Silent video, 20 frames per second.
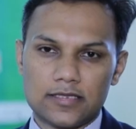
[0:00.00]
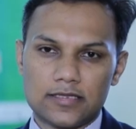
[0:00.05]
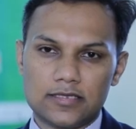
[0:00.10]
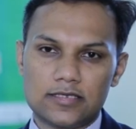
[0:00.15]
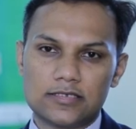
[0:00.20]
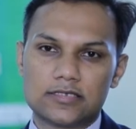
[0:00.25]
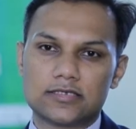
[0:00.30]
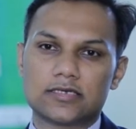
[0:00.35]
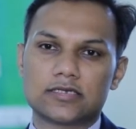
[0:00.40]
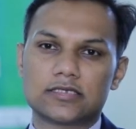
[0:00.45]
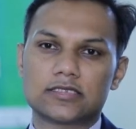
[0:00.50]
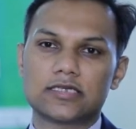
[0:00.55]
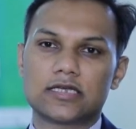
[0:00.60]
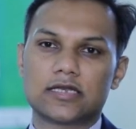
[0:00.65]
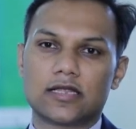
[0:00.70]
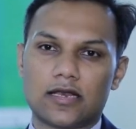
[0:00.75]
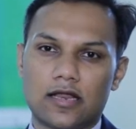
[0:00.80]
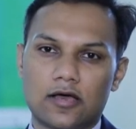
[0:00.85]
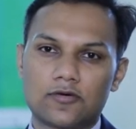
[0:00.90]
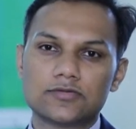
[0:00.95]
The
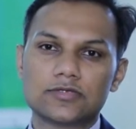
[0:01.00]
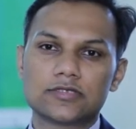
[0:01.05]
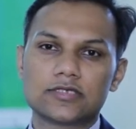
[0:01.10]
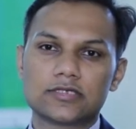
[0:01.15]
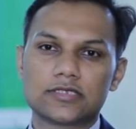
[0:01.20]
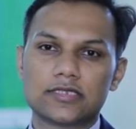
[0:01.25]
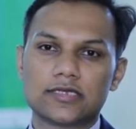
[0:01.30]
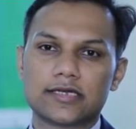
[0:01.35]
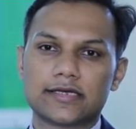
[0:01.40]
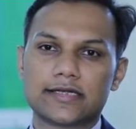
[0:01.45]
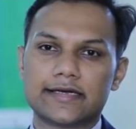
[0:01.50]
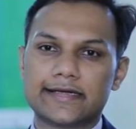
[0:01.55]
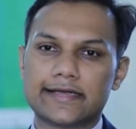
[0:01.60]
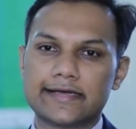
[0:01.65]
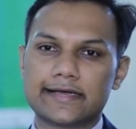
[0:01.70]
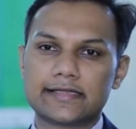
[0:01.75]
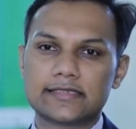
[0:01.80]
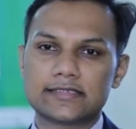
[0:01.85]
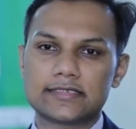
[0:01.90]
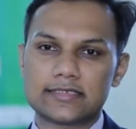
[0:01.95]
surgeon announces the
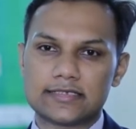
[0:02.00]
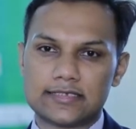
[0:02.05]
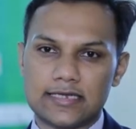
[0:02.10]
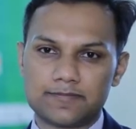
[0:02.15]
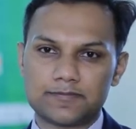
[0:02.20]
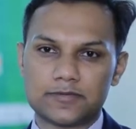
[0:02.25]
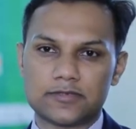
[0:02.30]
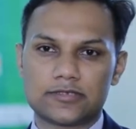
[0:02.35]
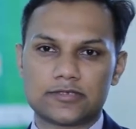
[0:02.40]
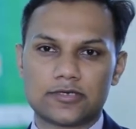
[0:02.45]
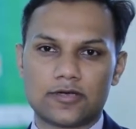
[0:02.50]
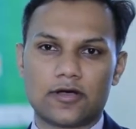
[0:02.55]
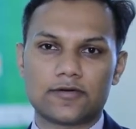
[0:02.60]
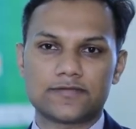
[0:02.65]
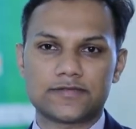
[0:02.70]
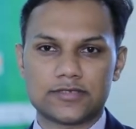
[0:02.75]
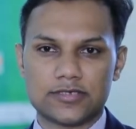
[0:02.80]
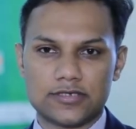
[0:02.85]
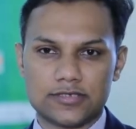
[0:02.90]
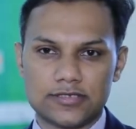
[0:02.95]
critical steps
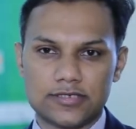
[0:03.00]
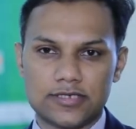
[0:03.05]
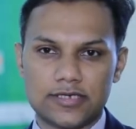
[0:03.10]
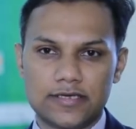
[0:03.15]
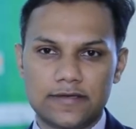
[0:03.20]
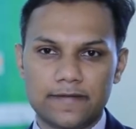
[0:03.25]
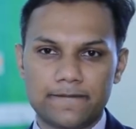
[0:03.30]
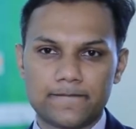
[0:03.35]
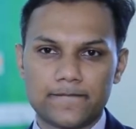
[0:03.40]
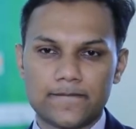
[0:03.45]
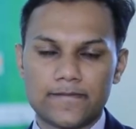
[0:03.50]
of surgery.